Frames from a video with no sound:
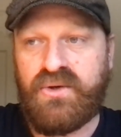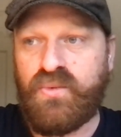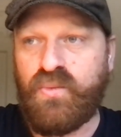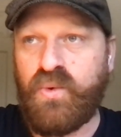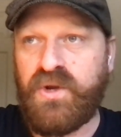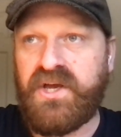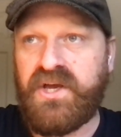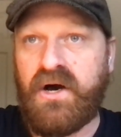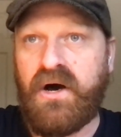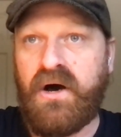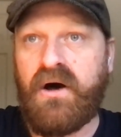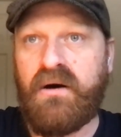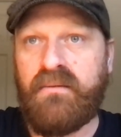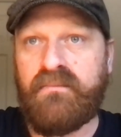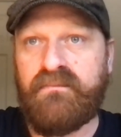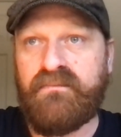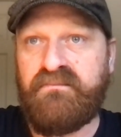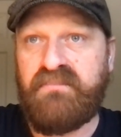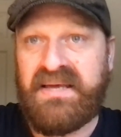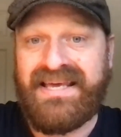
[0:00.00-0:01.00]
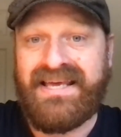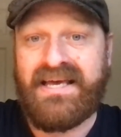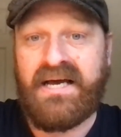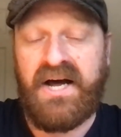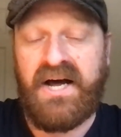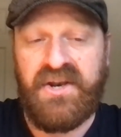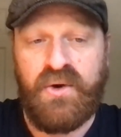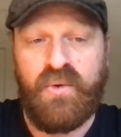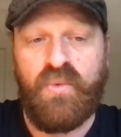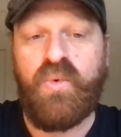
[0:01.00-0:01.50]
We can't be
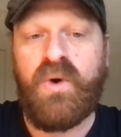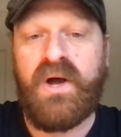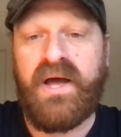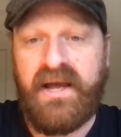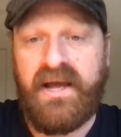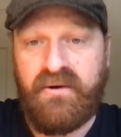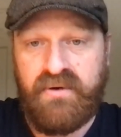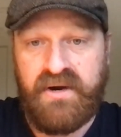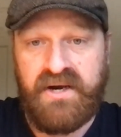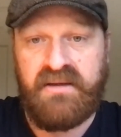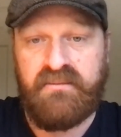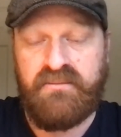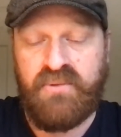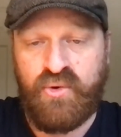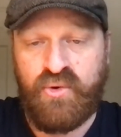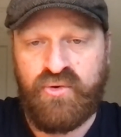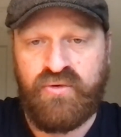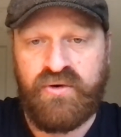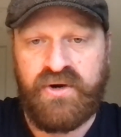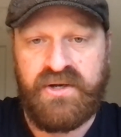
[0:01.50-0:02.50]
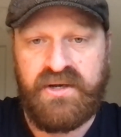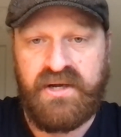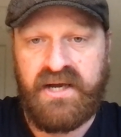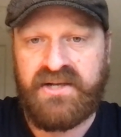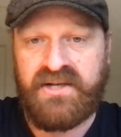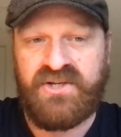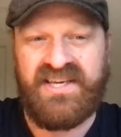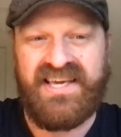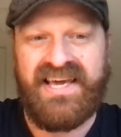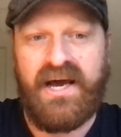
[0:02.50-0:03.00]
unaware anymore
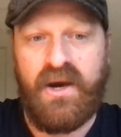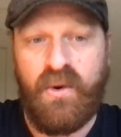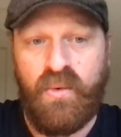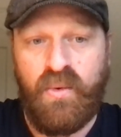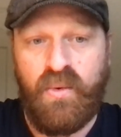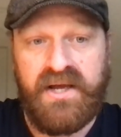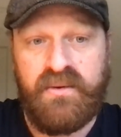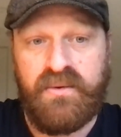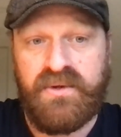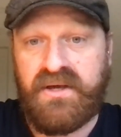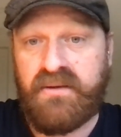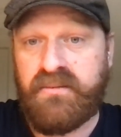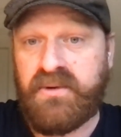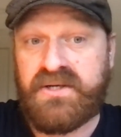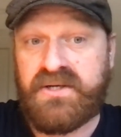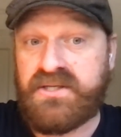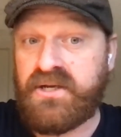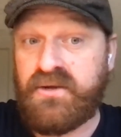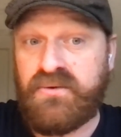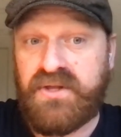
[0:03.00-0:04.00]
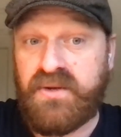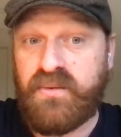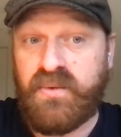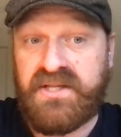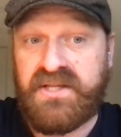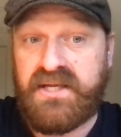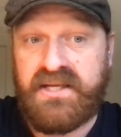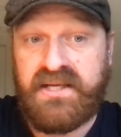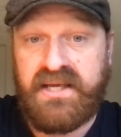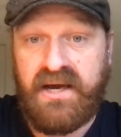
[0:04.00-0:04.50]
and get away with it, because I don't think we
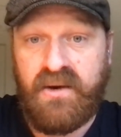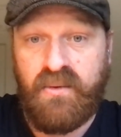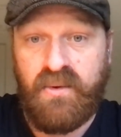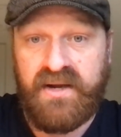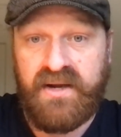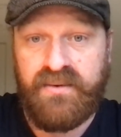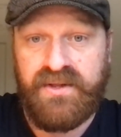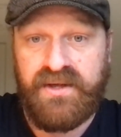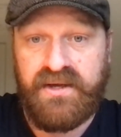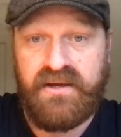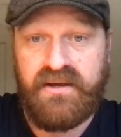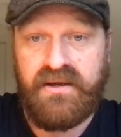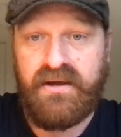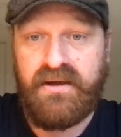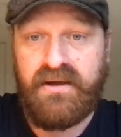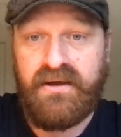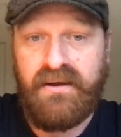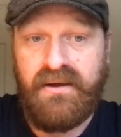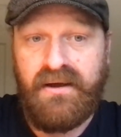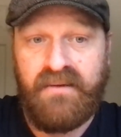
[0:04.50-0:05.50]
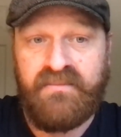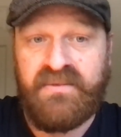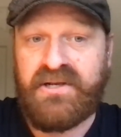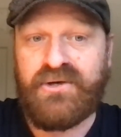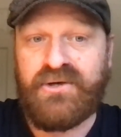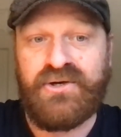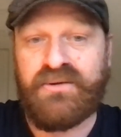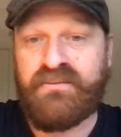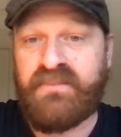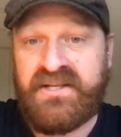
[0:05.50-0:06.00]
did get away with it. I mean,
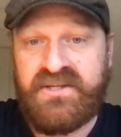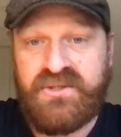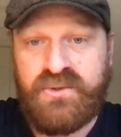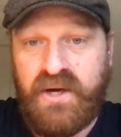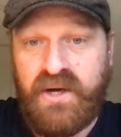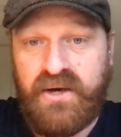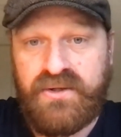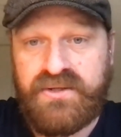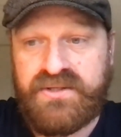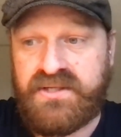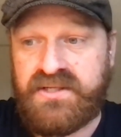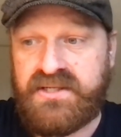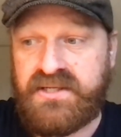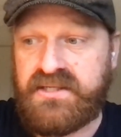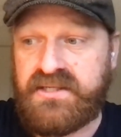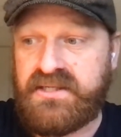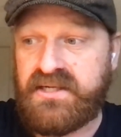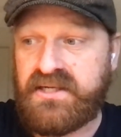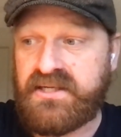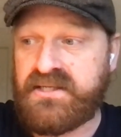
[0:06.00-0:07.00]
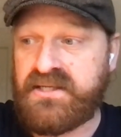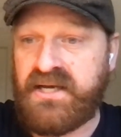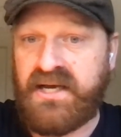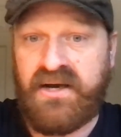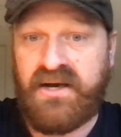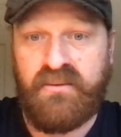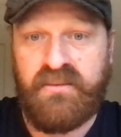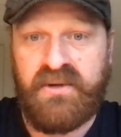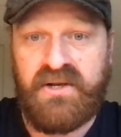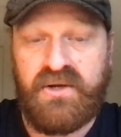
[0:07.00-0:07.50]
look at mental health statistics now.
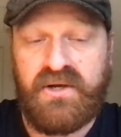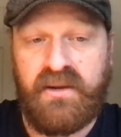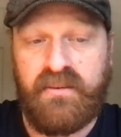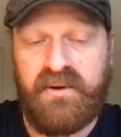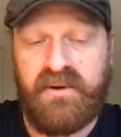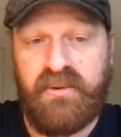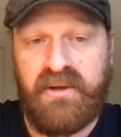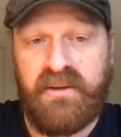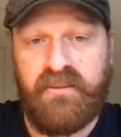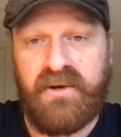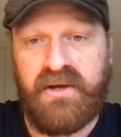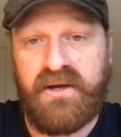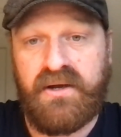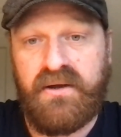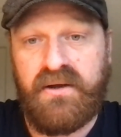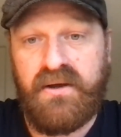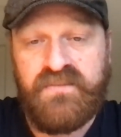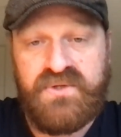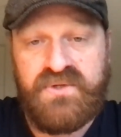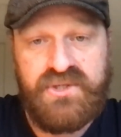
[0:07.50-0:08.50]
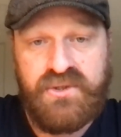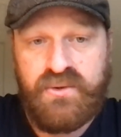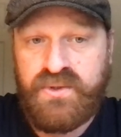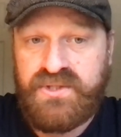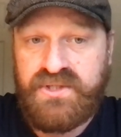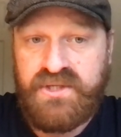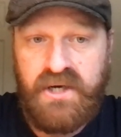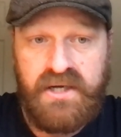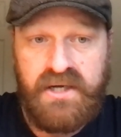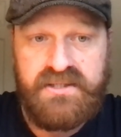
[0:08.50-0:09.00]
I mean, look how many people are
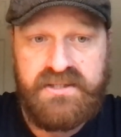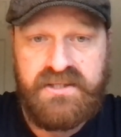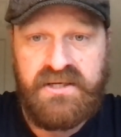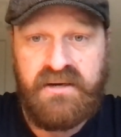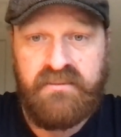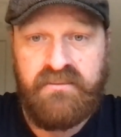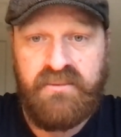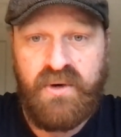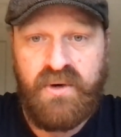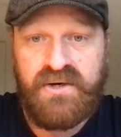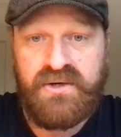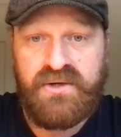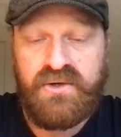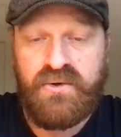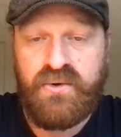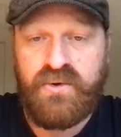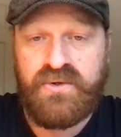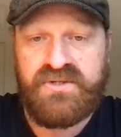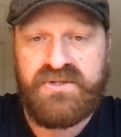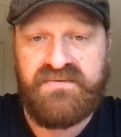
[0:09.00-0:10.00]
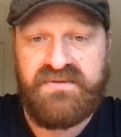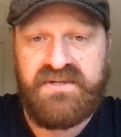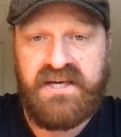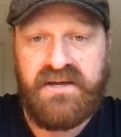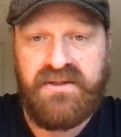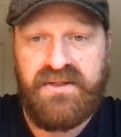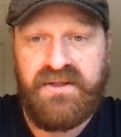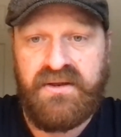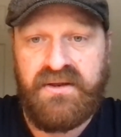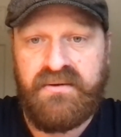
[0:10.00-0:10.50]
suicide's the number one cause of
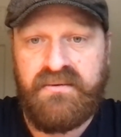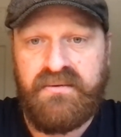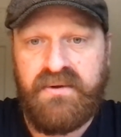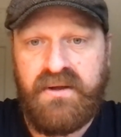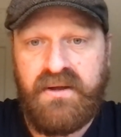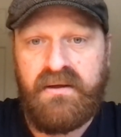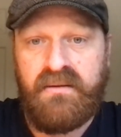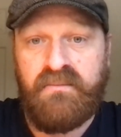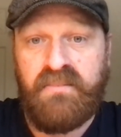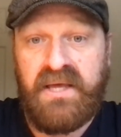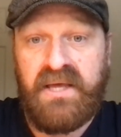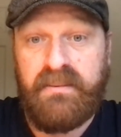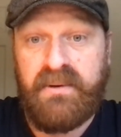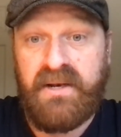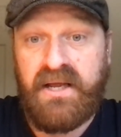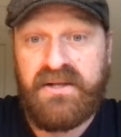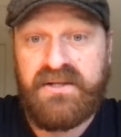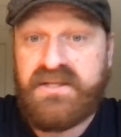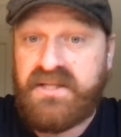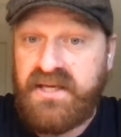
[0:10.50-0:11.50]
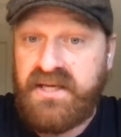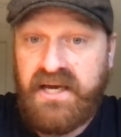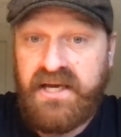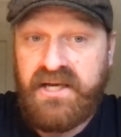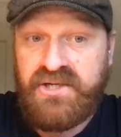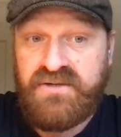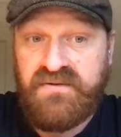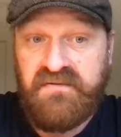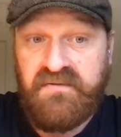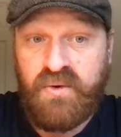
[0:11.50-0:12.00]
death in people under the
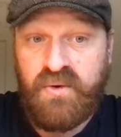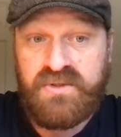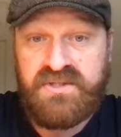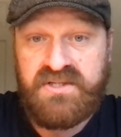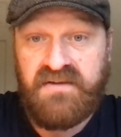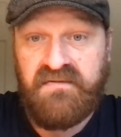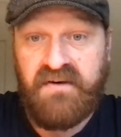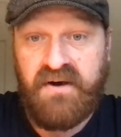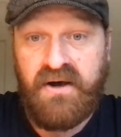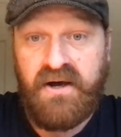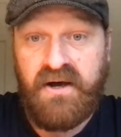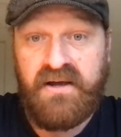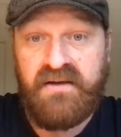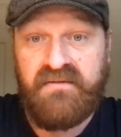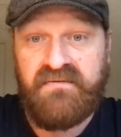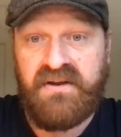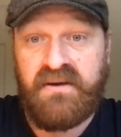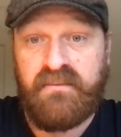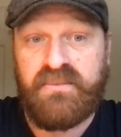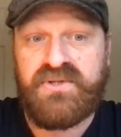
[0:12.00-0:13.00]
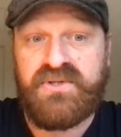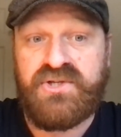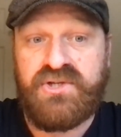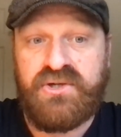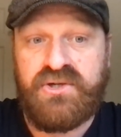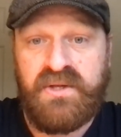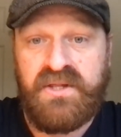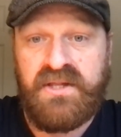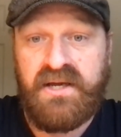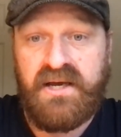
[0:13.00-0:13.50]
age of 45, number
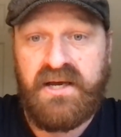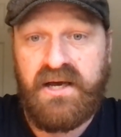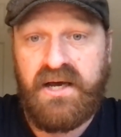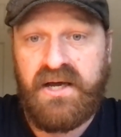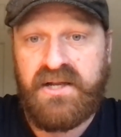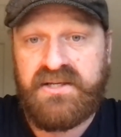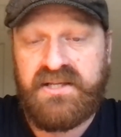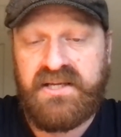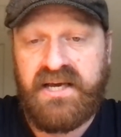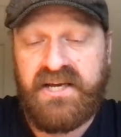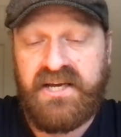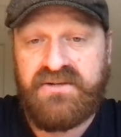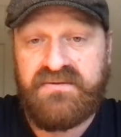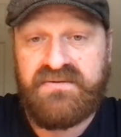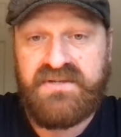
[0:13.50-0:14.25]
two under the age of